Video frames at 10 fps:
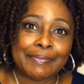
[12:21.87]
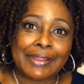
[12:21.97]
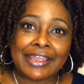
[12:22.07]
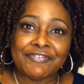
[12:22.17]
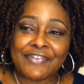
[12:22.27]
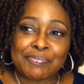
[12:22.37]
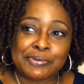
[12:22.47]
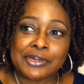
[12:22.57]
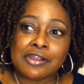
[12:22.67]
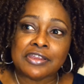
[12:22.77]
I'm like, if I
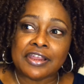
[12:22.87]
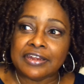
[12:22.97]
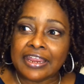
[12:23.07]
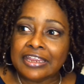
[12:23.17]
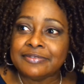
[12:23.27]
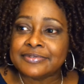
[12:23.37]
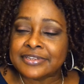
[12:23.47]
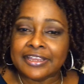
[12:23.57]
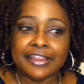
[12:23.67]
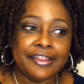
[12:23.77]
put all your
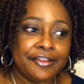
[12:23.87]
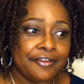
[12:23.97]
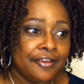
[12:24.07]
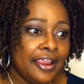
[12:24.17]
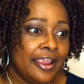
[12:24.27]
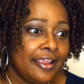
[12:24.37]
names here